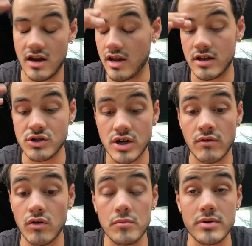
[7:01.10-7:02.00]
in
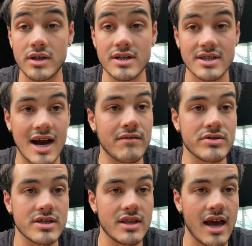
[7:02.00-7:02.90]
general, because
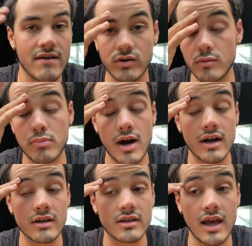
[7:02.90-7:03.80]
obviously they have a good
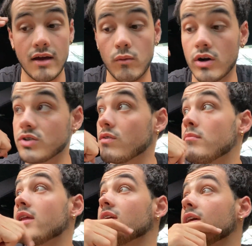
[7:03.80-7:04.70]
product that works for
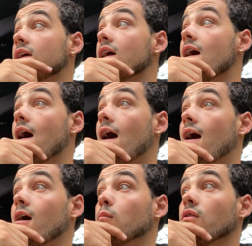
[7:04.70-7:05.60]
many.
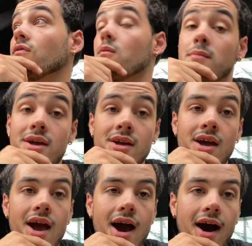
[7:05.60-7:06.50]
But for me,
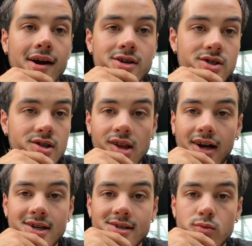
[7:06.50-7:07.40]
I just,
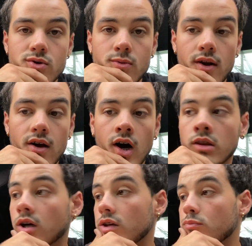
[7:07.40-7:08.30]
like I said, was one of the
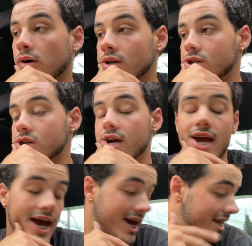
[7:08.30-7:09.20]
unlucky bunch,
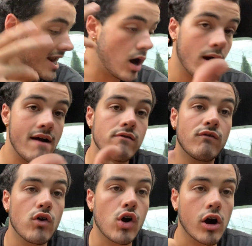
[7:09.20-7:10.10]
and now I have a
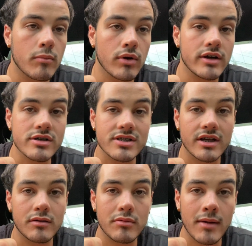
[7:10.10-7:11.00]
full carburetor
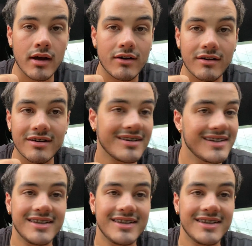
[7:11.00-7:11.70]
set up in my car